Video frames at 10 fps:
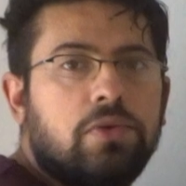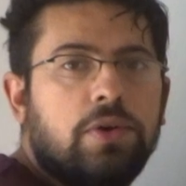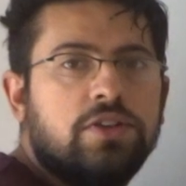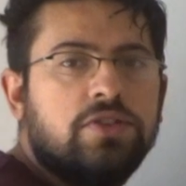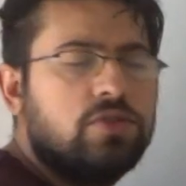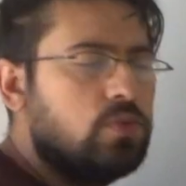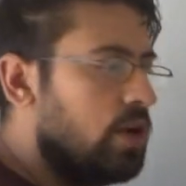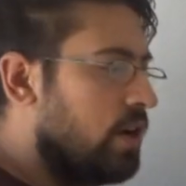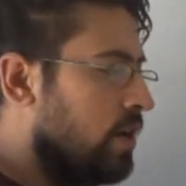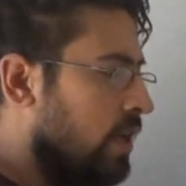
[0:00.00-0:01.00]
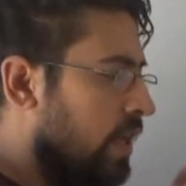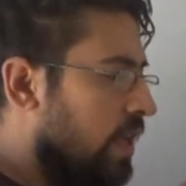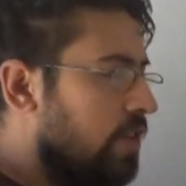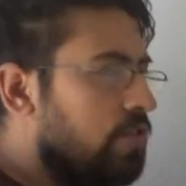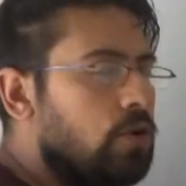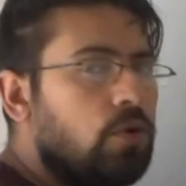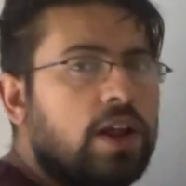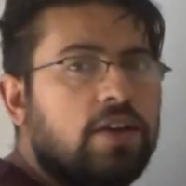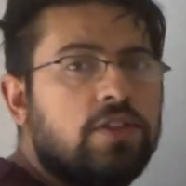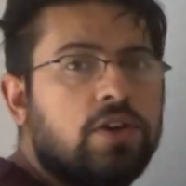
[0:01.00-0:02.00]
equations where if you don't
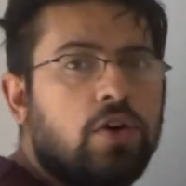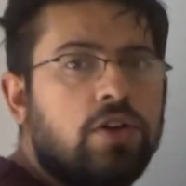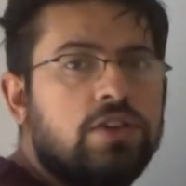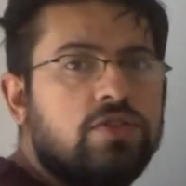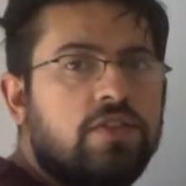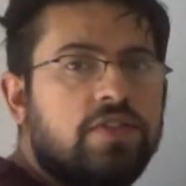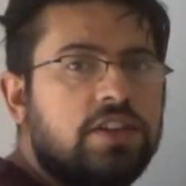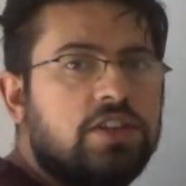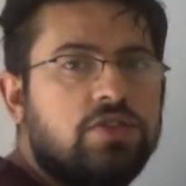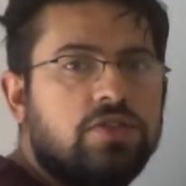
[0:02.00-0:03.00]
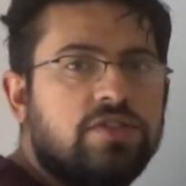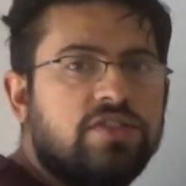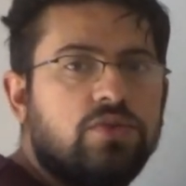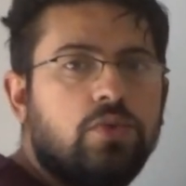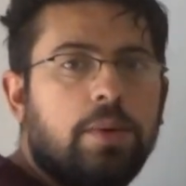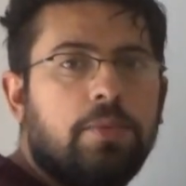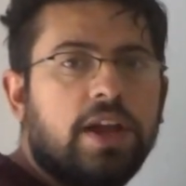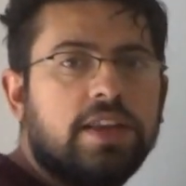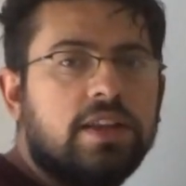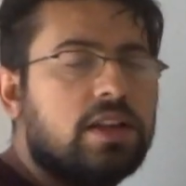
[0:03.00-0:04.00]
have the knowledge of integers, you are
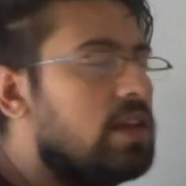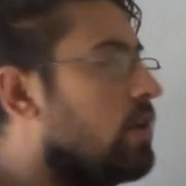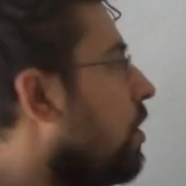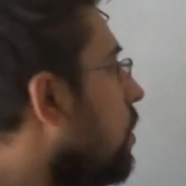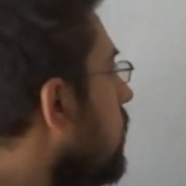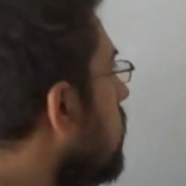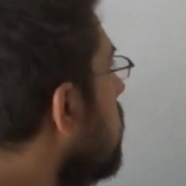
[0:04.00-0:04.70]
practically gone.